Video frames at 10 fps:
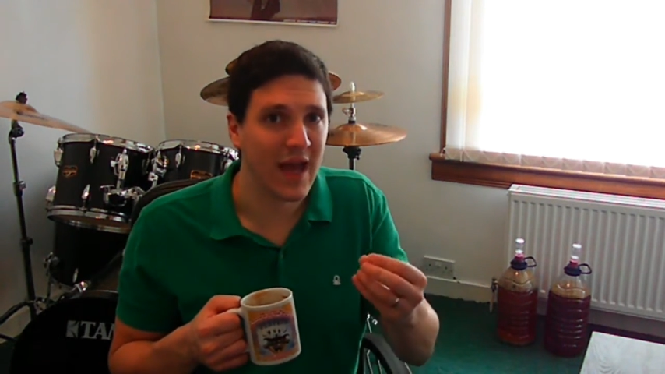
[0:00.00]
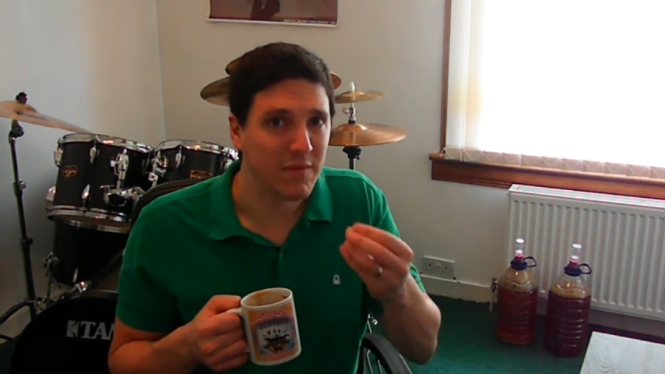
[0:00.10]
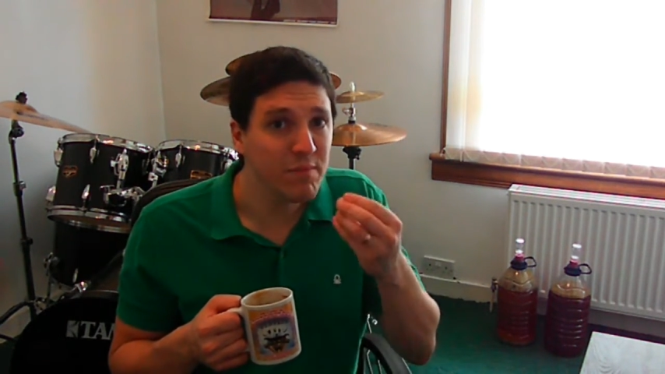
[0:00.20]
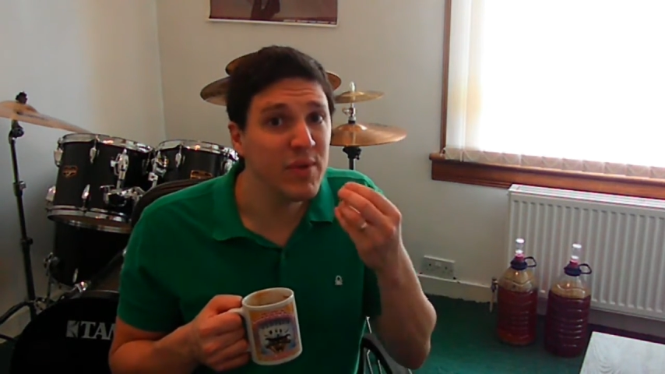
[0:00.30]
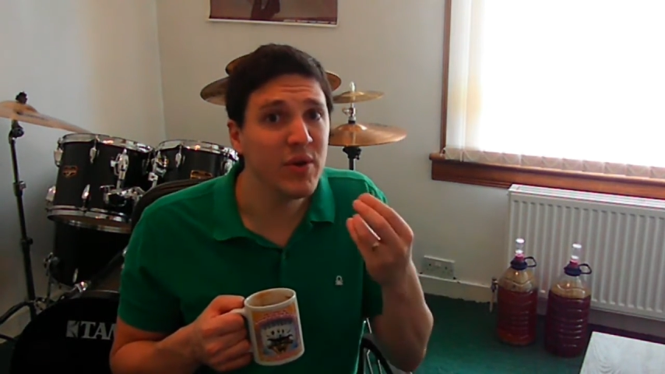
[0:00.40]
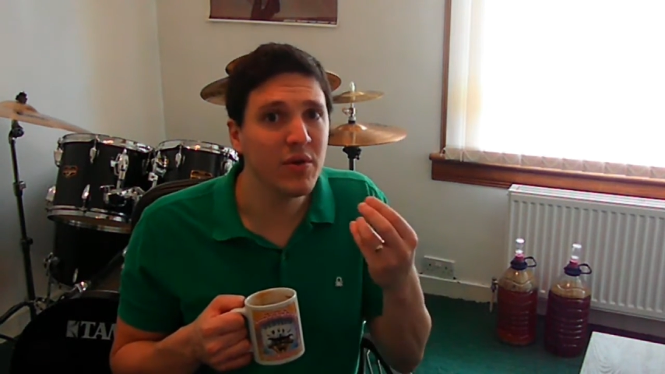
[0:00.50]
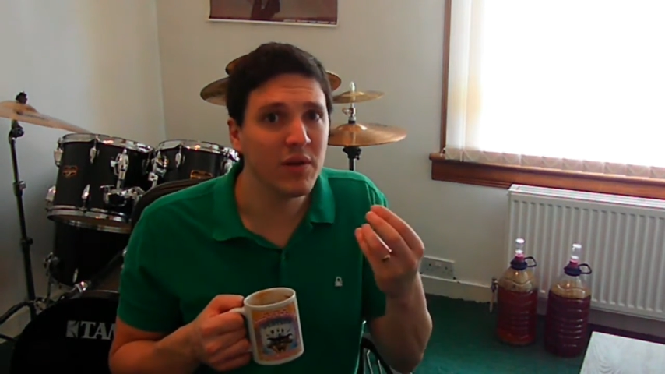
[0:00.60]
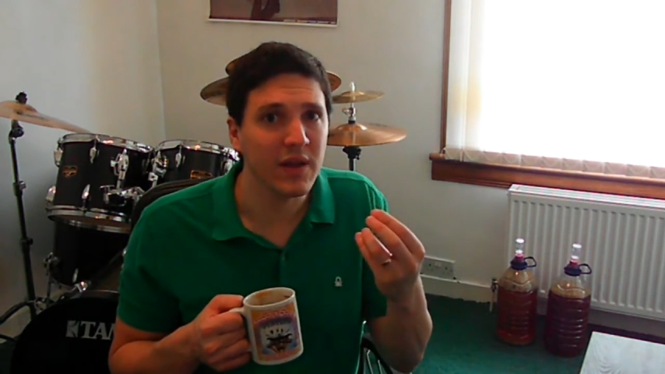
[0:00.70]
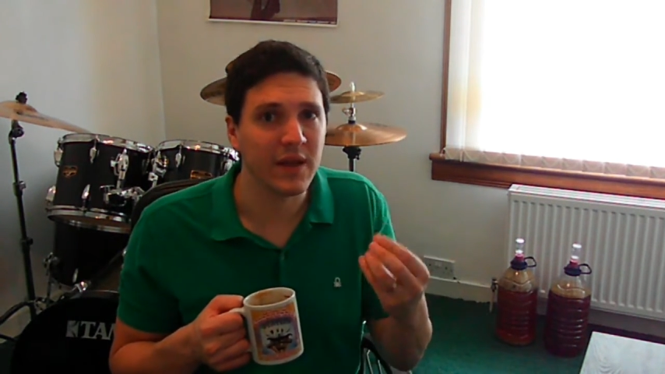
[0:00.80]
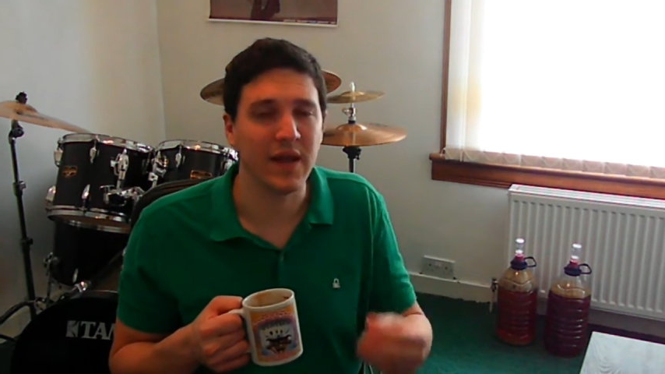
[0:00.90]
and
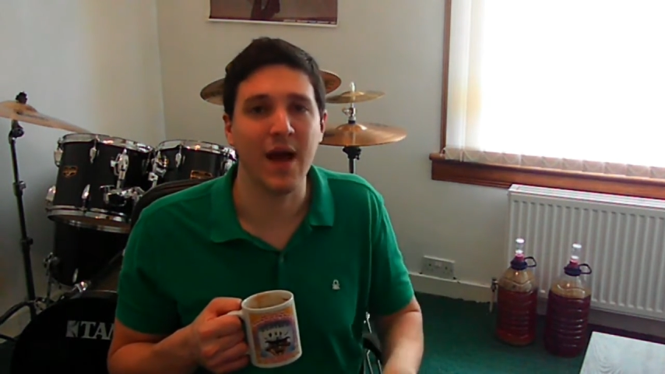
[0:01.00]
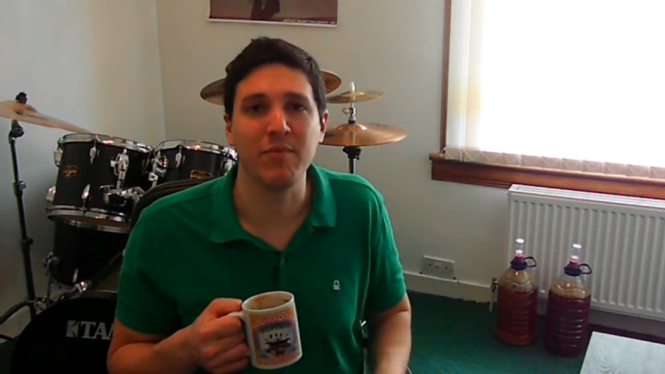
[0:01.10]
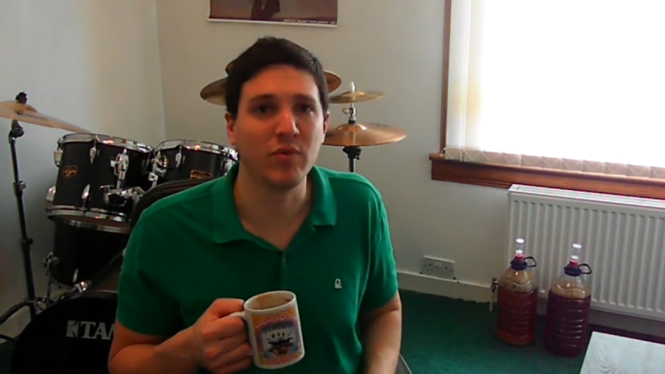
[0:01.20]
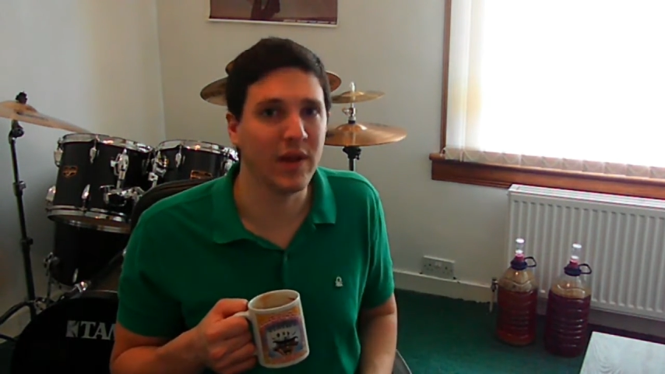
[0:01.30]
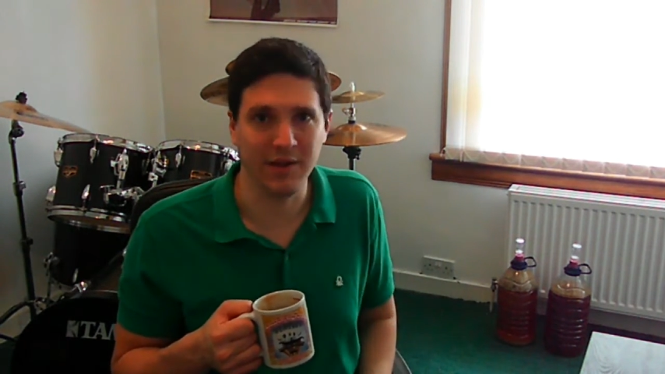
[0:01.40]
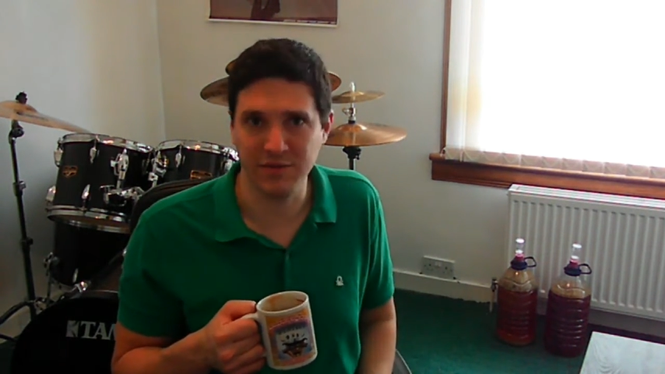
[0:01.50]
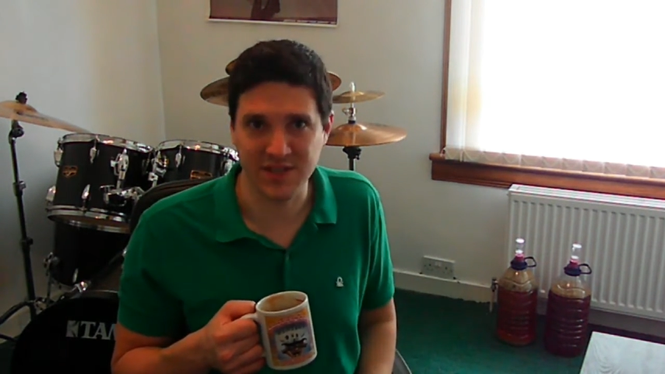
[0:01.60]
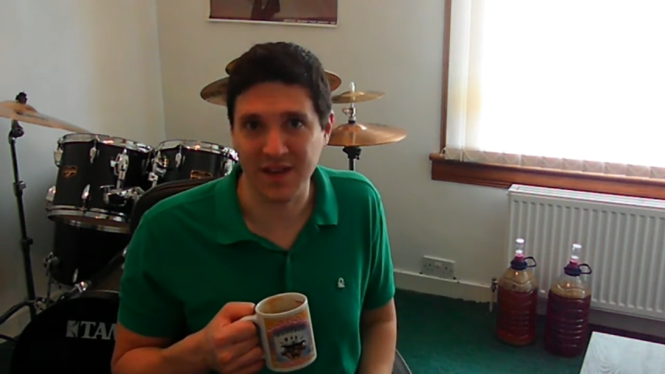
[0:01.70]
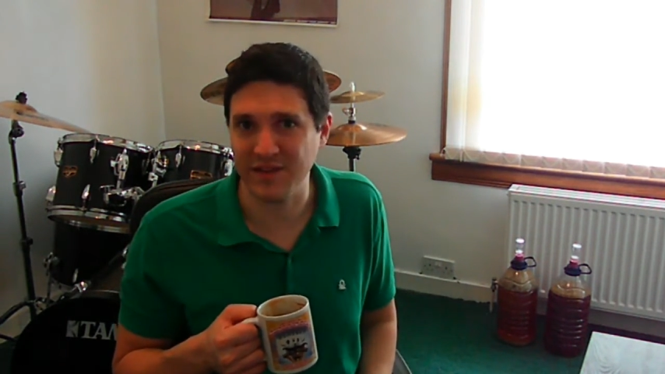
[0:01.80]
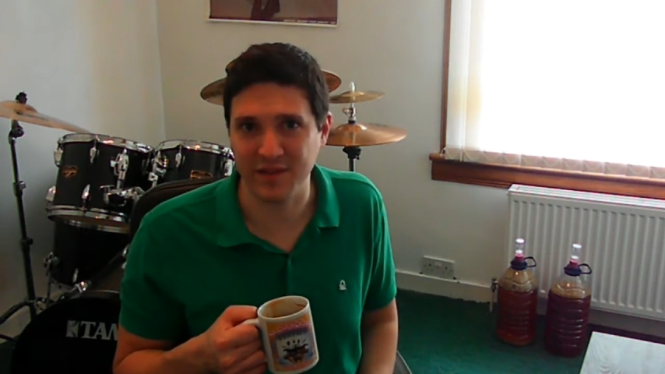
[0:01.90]
purely Amarillo
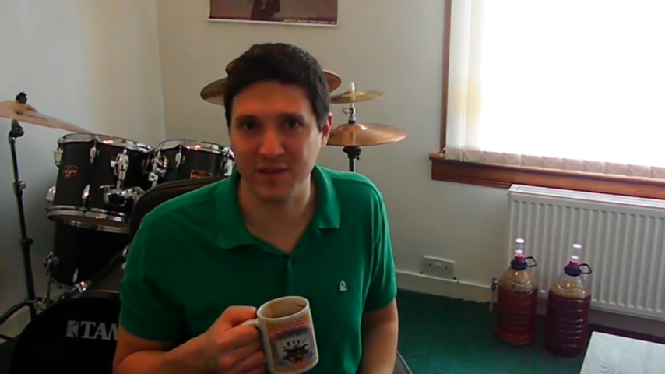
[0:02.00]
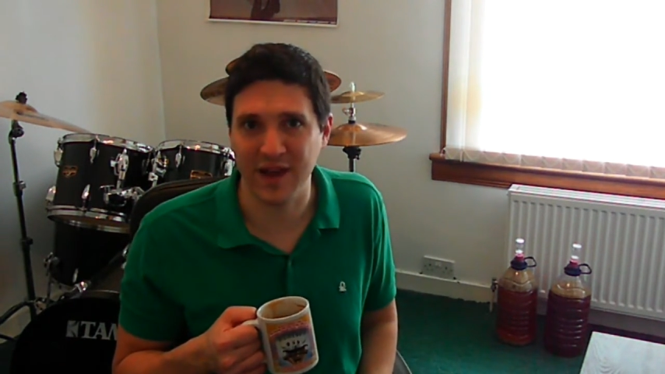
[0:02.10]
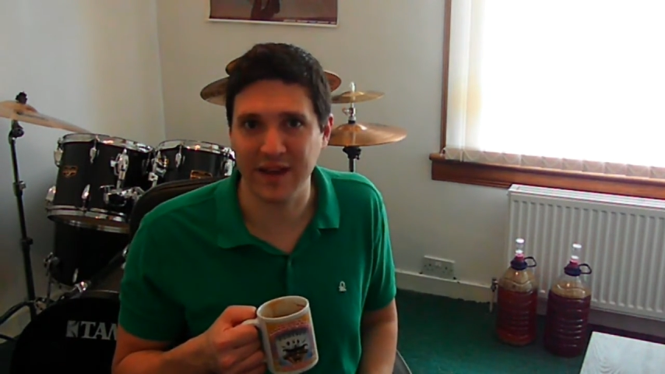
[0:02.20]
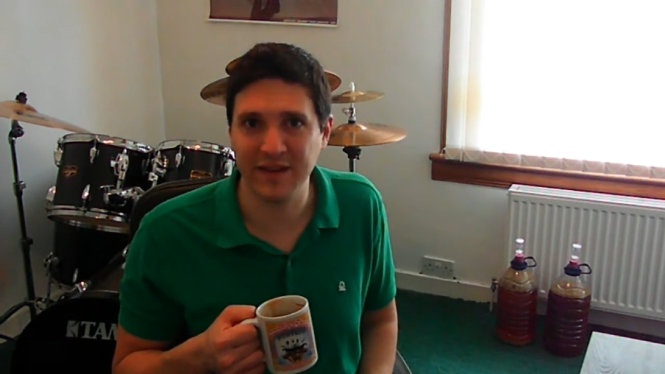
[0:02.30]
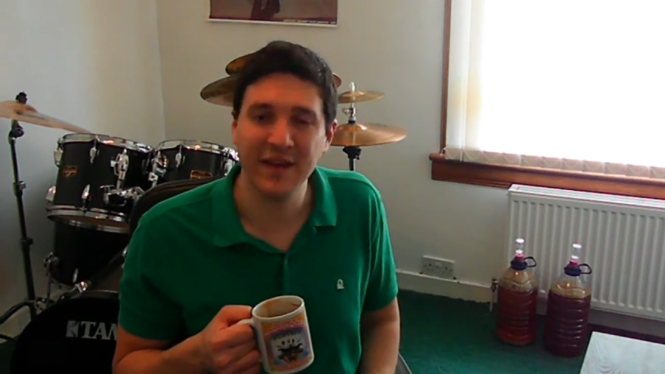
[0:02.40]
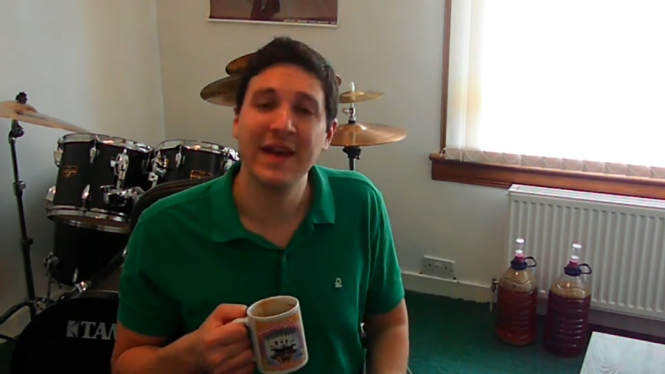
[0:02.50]
tastes like.